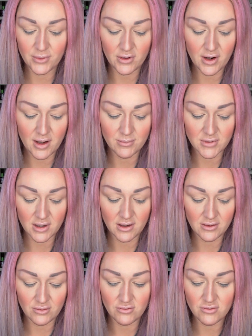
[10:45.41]
primed
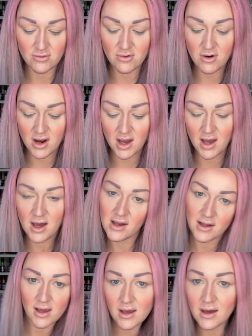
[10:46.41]
and
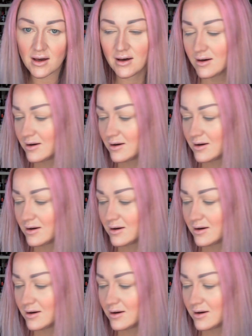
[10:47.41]
ready.